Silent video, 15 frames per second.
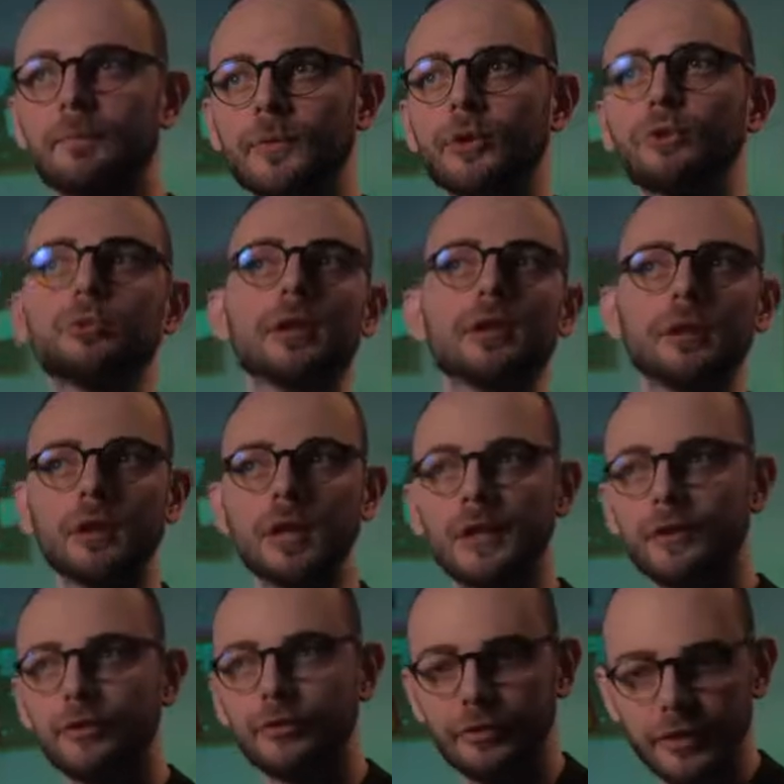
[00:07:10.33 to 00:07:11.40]
It will
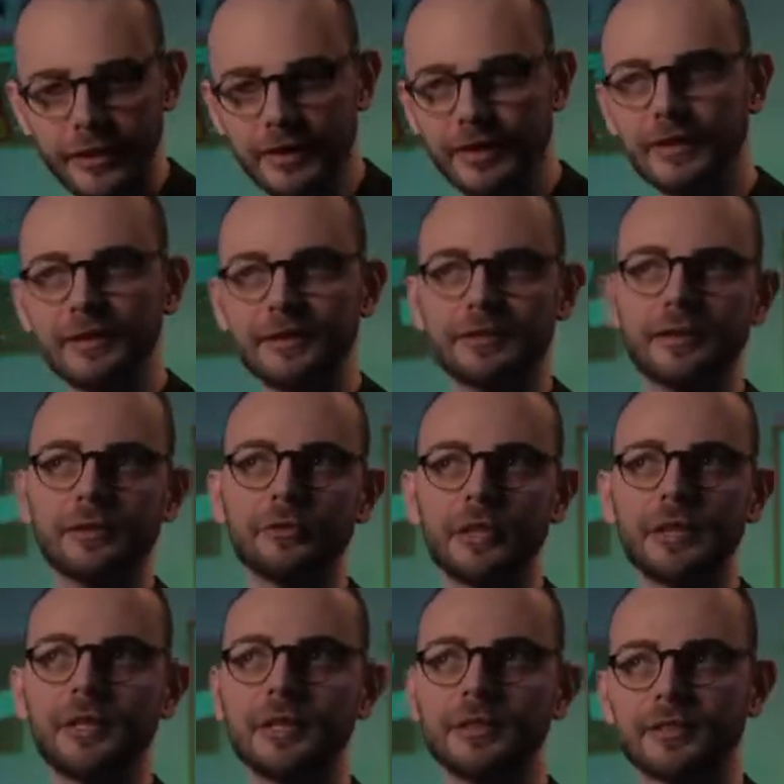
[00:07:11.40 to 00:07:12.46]
re-eat and
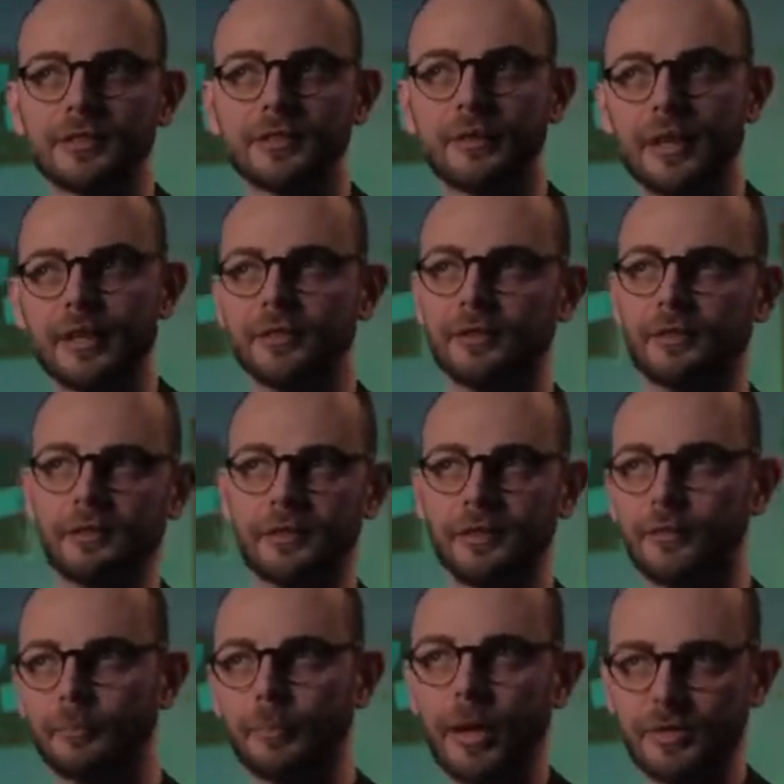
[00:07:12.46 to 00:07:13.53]
reintegrate
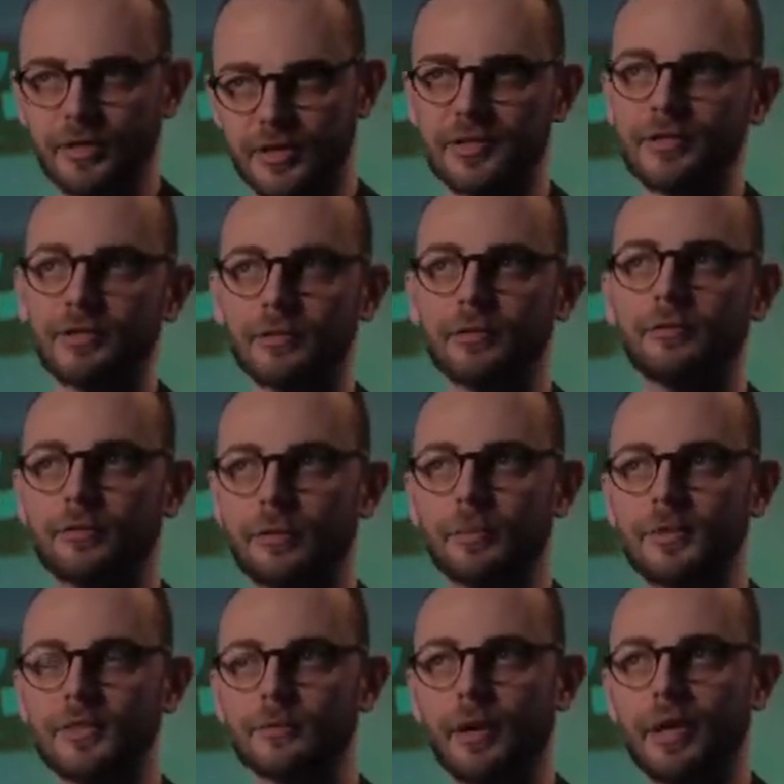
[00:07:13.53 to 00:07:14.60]
parts
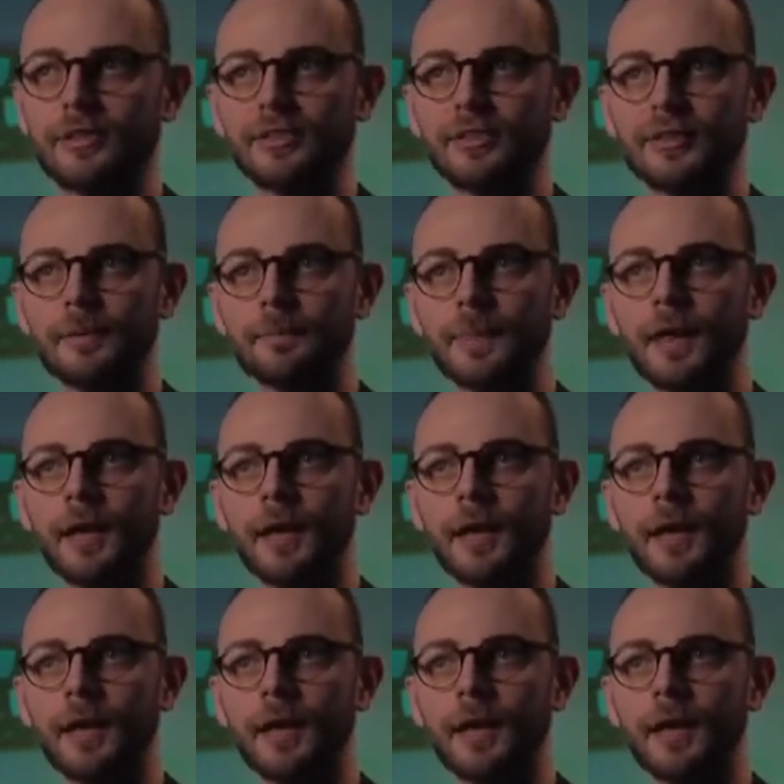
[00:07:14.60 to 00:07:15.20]
from its waste.